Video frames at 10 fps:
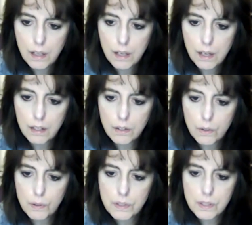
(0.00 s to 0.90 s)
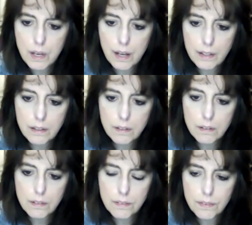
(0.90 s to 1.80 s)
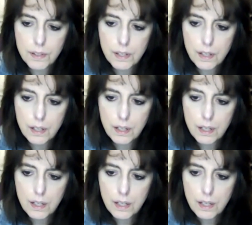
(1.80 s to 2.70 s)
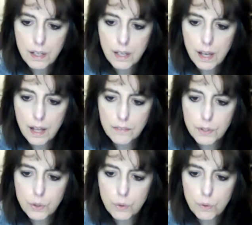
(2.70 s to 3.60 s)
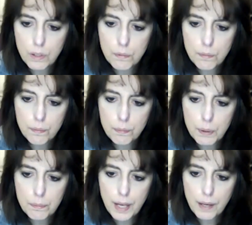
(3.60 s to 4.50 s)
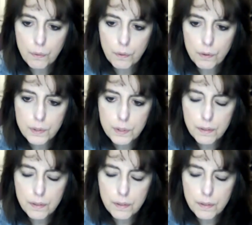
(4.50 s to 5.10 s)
I know it's kind of out of the norm, but backwards